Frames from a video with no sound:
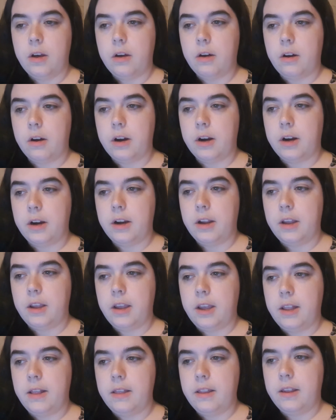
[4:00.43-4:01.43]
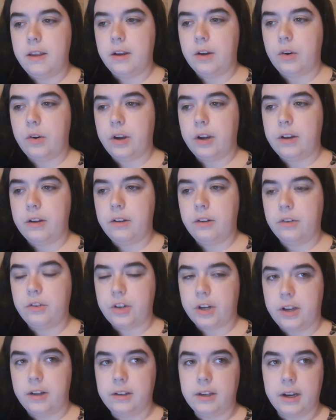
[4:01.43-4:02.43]
are in the critical
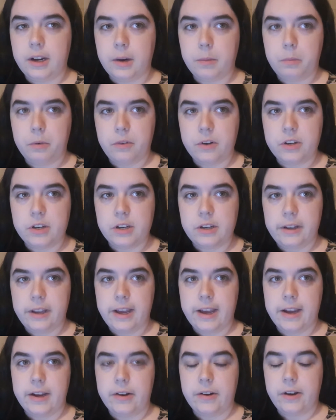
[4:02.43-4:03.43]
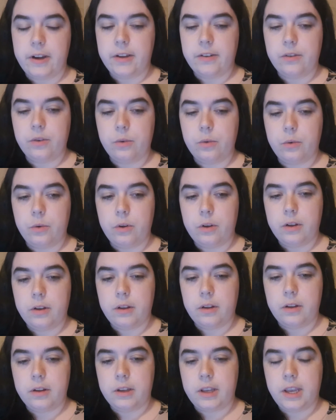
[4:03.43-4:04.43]
childcare provision category. So
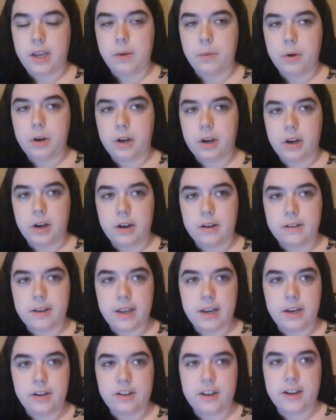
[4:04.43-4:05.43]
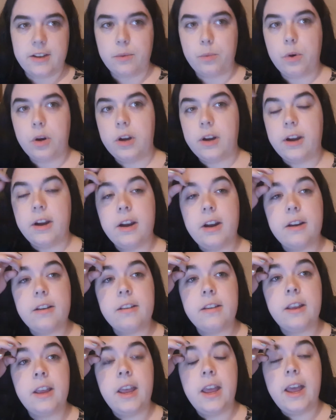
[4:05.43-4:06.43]
key workers, NHS
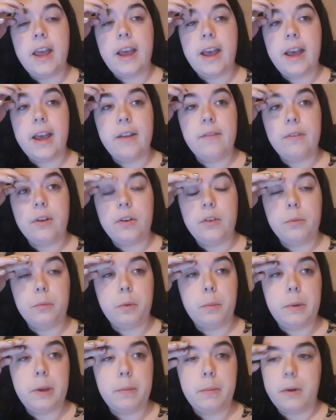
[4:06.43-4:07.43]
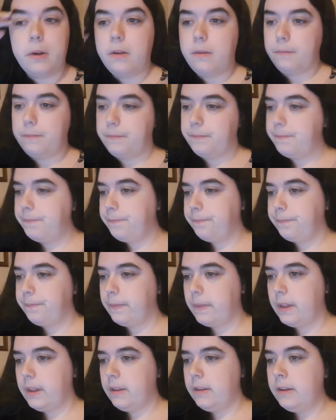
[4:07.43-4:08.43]
workers, and vulnerable people.
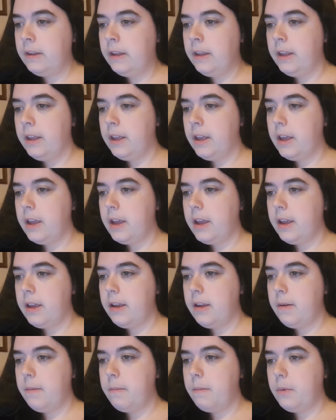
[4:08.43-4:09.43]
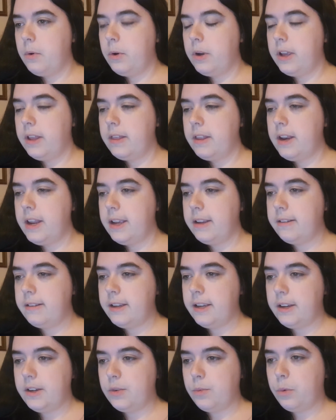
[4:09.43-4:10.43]
Okay, the next
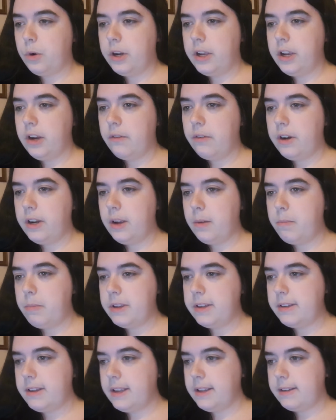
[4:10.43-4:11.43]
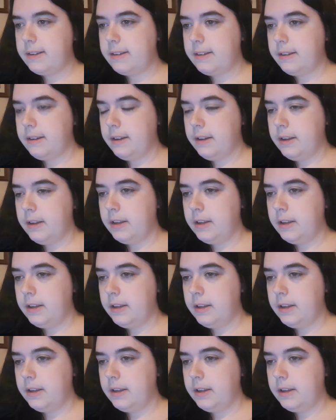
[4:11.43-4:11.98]
stage, working or running a business.